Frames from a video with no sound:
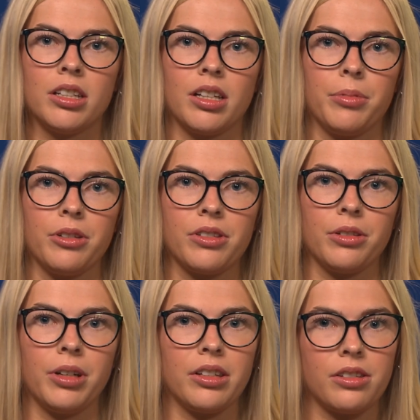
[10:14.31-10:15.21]

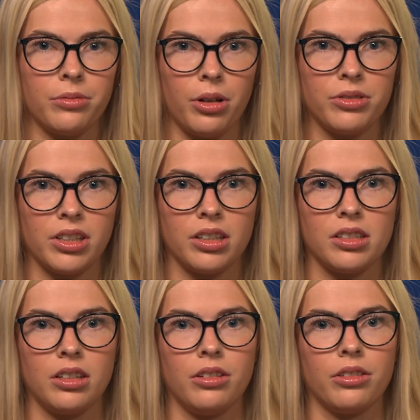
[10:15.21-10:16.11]
WSU hits the road to
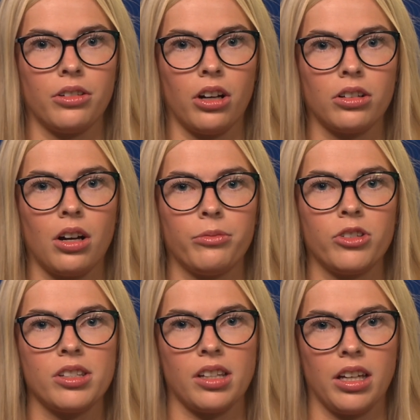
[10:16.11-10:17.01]
continue their
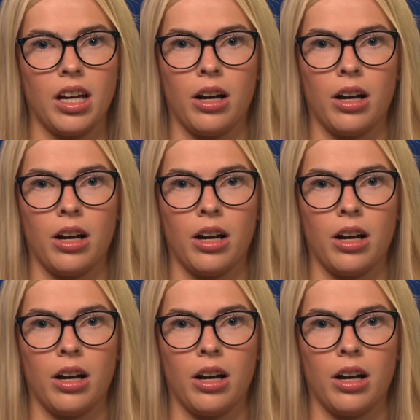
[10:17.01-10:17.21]
non-conference slate